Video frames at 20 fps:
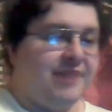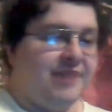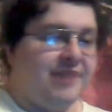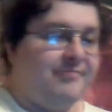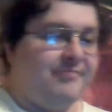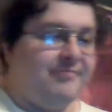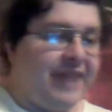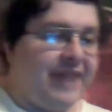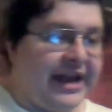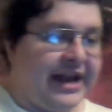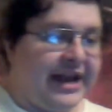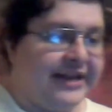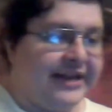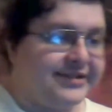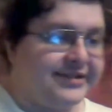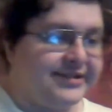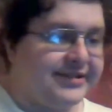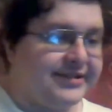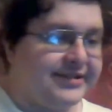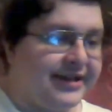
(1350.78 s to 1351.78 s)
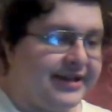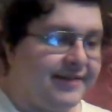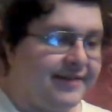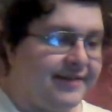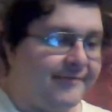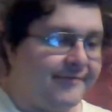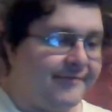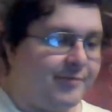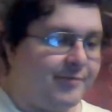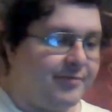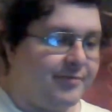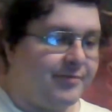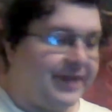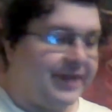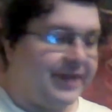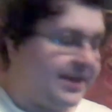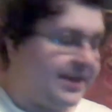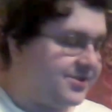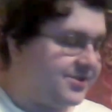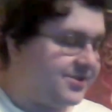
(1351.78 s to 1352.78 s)
paint him for
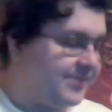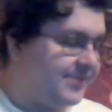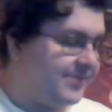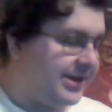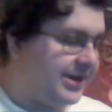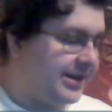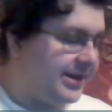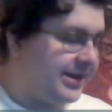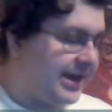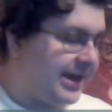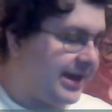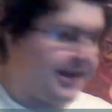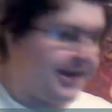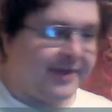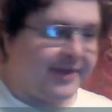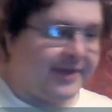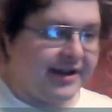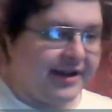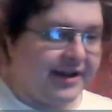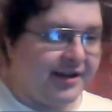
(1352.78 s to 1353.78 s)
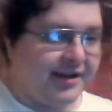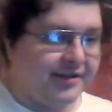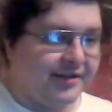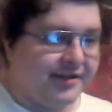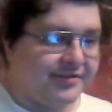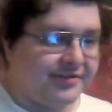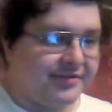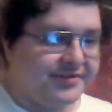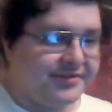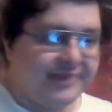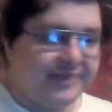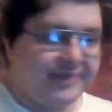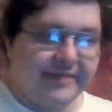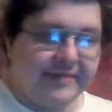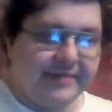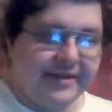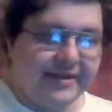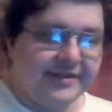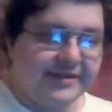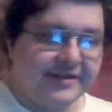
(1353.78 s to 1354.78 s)
me to be animated colors,
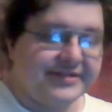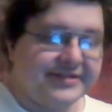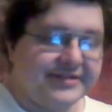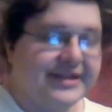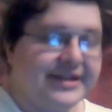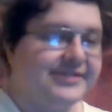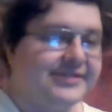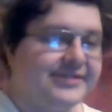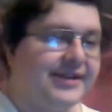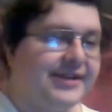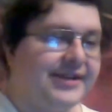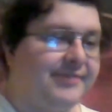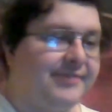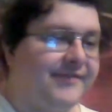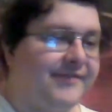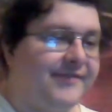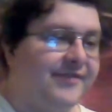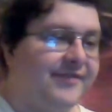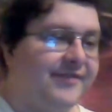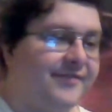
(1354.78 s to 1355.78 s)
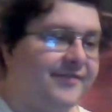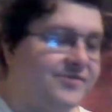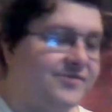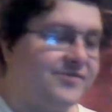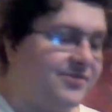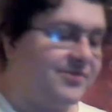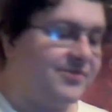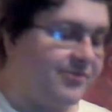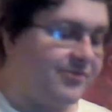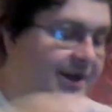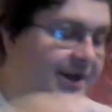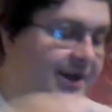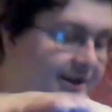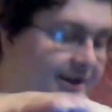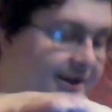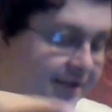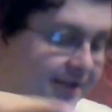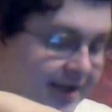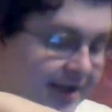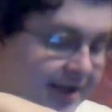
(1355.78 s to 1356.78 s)
maybe, because that's like my favorite version of
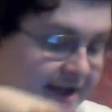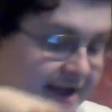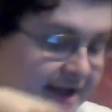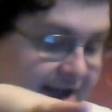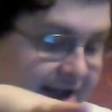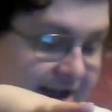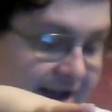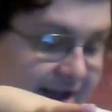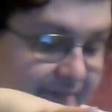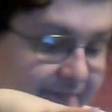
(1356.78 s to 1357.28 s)
Prowl. I'm